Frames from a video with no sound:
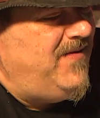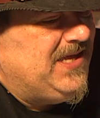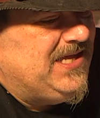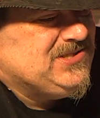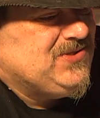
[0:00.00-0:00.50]

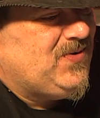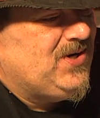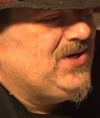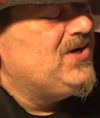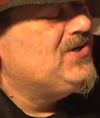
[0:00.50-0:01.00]
he gets to
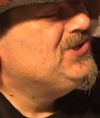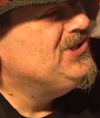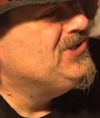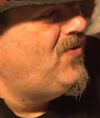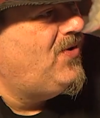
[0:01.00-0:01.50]
her,
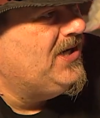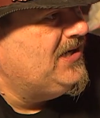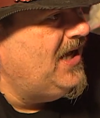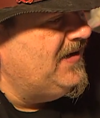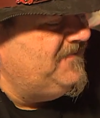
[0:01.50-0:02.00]
she's already dead.